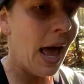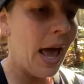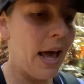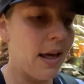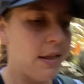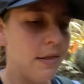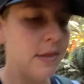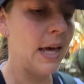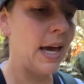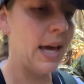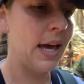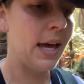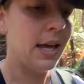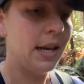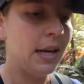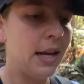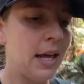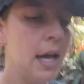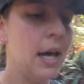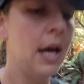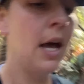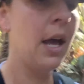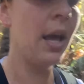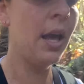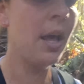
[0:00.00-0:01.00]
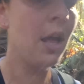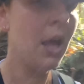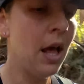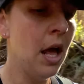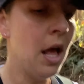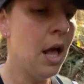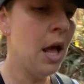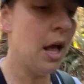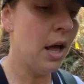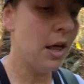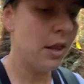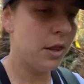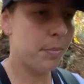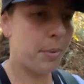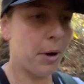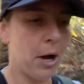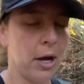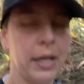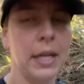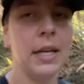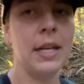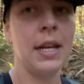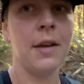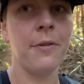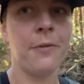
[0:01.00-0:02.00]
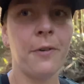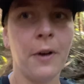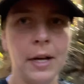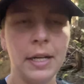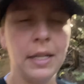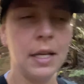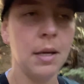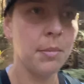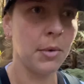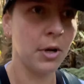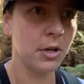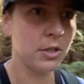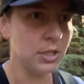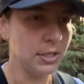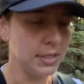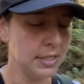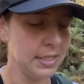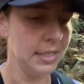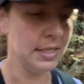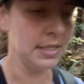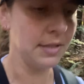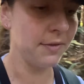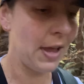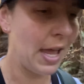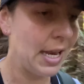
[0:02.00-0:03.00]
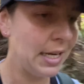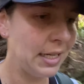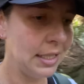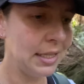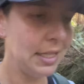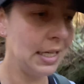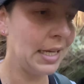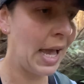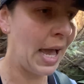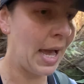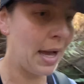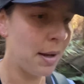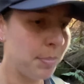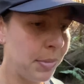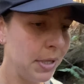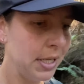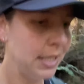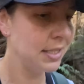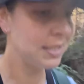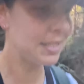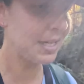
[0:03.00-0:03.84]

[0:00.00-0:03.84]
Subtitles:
And then the pocket knife for any emergencies. If anything happens